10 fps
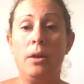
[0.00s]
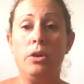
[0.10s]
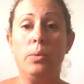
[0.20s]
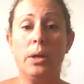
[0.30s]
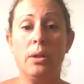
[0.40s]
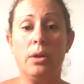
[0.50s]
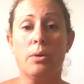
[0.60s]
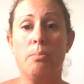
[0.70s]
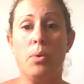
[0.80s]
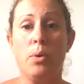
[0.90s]
You want to
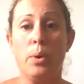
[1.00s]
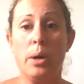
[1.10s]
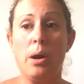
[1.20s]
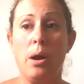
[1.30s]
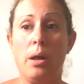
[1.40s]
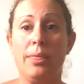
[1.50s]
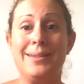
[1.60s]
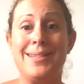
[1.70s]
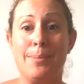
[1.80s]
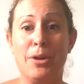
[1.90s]
look more on the
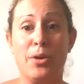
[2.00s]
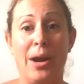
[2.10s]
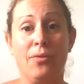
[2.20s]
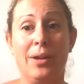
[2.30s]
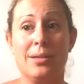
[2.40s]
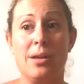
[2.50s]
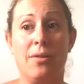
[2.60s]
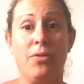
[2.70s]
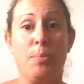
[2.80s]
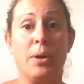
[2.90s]
demographics
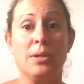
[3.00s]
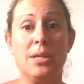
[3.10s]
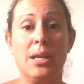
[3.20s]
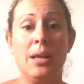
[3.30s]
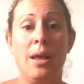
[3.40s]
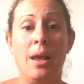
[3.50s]
of the person.